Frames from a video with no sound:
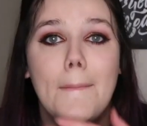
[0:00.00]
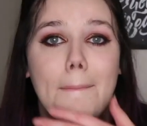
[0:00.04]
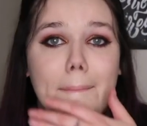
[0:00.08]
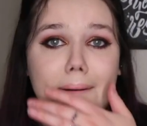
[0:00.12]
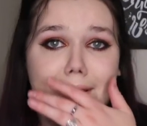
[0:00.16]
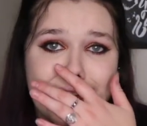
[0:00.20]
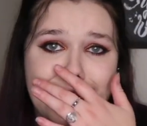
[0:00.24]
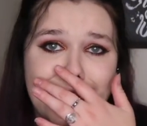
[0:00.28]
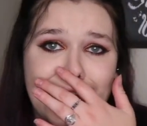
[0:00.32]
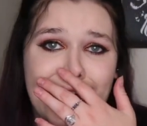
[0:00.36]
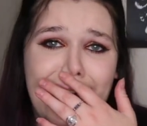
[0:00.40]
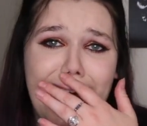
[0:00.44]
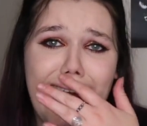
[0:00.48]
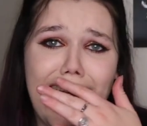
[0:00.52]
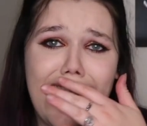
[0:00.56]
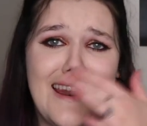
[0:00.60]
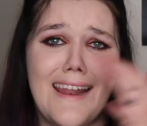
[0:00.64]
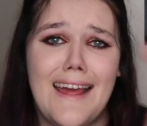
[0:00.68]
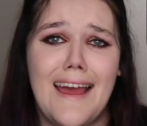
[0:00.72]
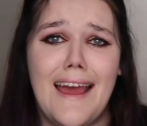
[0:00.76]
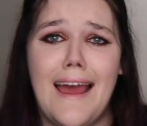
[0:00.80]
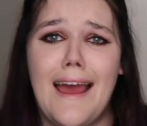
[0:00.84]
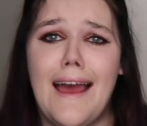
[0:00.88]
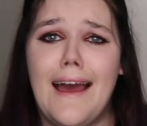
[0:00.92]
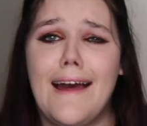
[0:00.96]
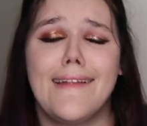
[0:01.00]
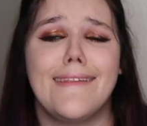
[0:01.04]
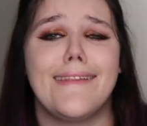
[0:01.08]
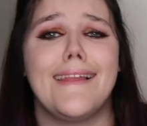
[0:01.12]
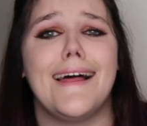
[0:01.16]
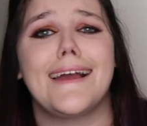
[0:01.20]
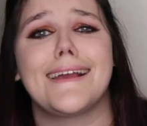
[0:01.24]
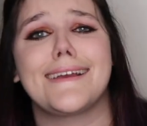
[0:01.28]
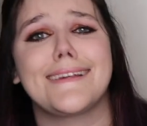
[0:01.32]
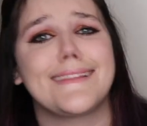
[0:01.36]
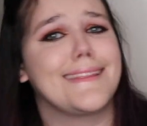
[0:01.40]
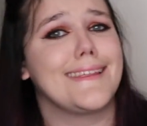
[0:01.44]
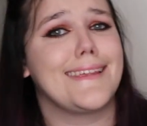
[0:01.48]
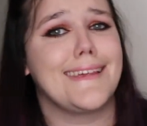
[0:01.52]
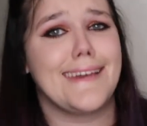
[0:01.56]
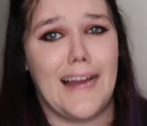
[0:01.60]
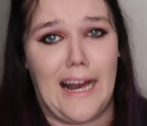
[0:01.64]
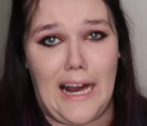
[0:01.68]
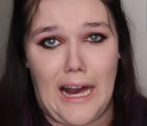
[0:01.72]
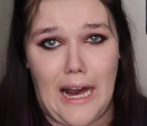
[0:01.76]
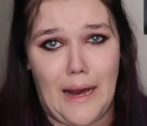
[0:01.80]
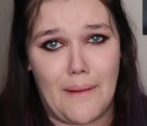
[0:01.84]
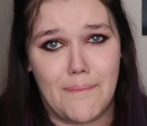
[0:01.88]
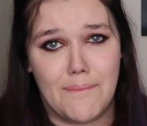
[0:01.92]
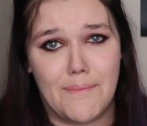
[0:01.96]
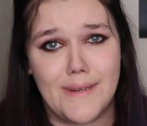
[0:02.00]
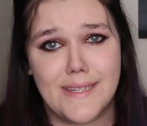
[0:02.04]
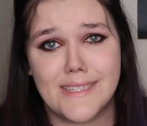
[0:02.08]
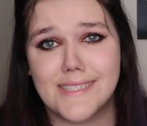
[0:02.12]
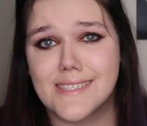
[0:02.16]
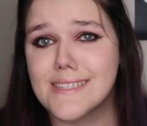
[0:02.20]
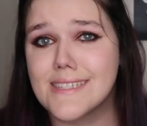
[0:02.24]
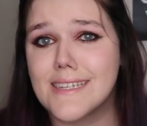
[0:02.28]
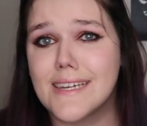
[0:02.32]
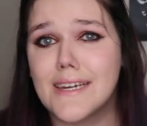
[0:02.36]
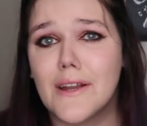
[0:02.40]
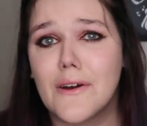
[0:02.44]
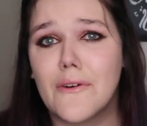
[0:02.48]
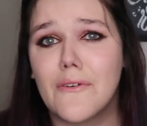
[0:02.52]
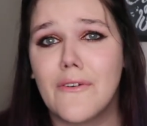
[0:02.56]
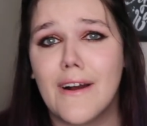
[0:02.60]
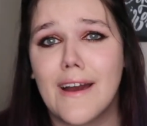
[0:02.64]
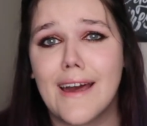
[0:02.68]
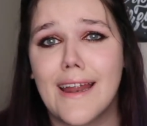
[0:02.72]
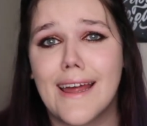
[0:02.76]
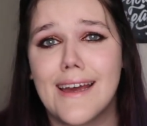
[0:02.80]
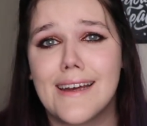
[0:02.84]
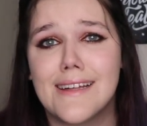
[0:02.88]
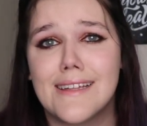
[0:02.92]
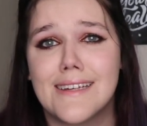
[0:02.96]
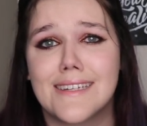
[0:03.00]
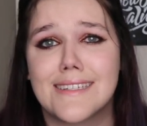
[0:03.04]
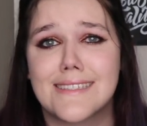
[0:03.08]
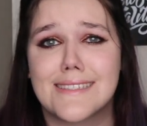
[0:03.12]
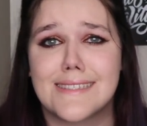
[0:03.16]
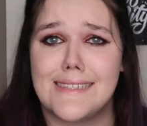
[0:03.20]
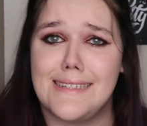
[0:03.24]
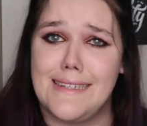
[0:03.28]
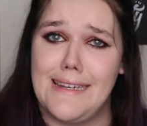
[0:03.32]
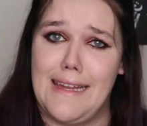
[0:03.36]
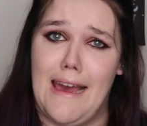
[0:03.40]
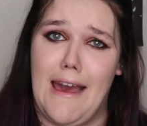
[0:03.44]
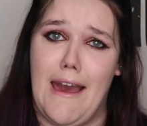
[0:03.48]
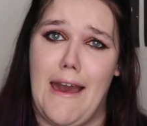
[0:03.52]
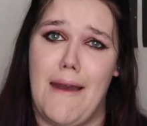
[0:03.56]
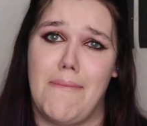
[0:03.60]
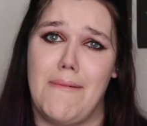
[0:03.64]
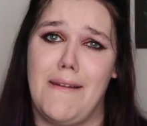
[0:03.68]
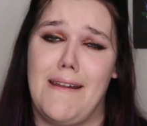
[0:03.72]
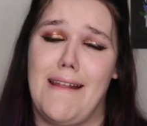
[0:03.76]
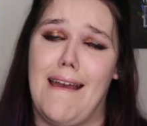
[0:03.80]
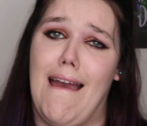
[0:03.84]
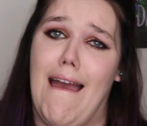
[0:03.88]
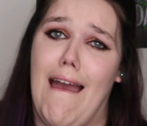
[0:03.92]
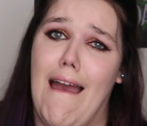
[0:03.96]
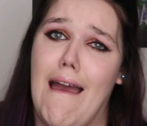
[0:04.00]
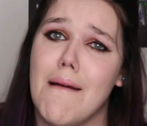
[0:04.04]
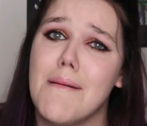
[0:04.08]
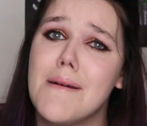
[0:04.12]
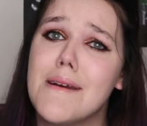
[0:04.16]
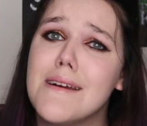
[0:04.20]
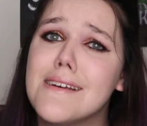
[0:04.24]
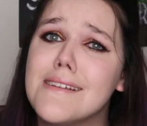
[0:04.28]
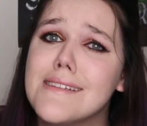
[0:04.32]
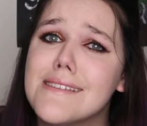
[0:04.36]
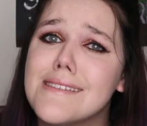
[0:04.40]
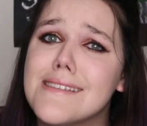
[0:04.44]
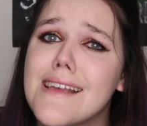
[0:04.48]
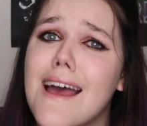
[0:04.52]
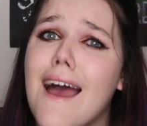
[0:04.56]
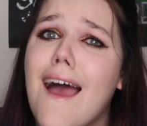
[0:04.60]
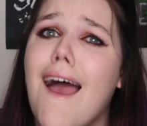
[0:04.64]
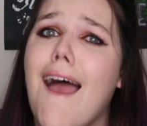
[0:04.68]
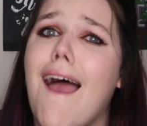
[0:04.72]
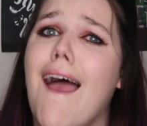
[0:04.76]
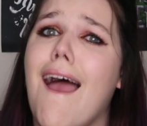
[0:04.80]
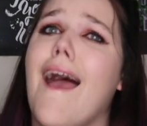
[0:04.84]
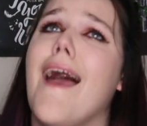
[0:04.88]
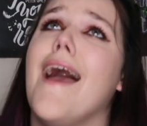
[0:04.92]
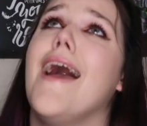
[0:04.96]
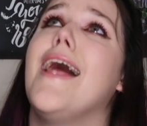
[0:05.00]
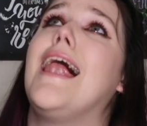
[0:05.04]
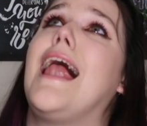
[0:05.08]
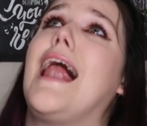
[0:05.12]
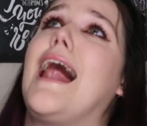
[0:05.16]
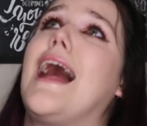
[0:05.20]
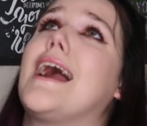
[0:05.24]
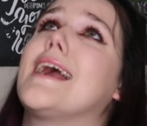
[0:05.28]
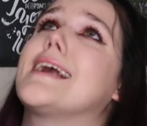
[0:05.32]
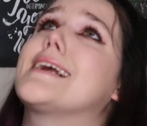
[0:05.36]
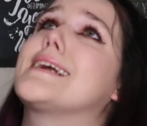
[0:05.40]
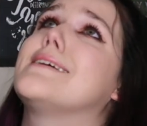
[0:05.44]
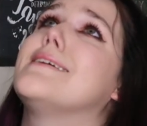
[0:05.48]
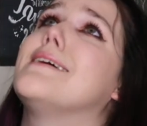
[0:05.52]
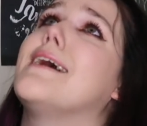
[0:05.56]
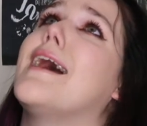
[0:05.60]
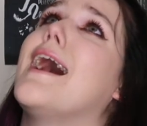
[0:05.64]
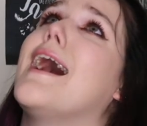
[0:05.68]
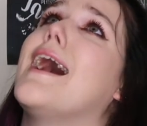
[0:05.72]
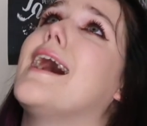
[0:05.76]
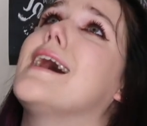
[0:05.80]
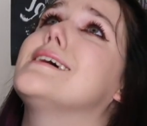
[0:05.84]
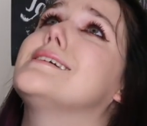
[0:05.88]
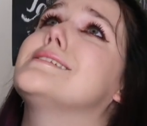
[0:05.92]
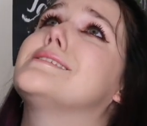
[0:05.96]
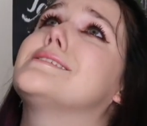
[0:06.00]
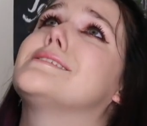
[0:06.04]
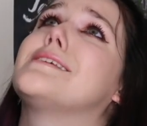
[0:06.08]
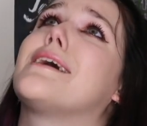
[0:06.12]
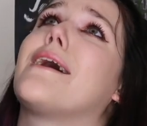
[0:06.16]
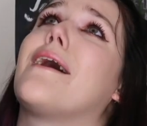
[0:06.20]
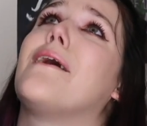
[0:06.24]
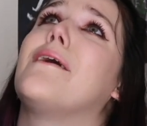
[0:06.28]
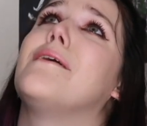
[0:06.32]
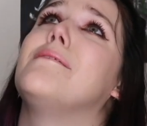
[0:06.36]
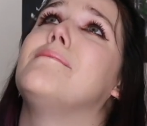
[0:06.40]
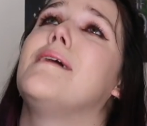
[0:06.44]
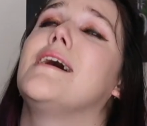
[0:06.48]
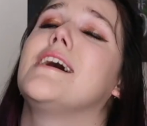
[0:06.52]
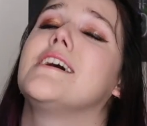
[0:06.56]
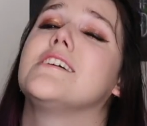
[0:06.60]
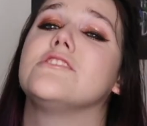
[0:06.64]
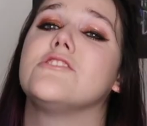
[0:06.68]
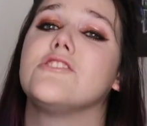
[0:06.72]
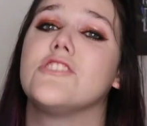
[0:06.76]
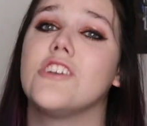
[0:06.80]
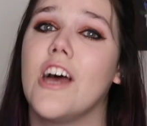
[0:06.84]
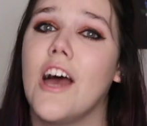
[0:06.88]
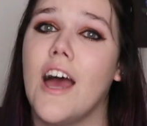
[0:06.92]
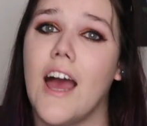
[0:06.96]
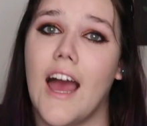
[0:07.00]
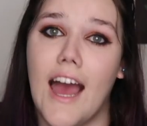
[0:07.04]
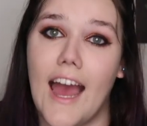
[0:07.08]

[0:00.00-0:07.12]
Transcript: But then like the opposite of what I think's gonna happen happens, and I cried so much.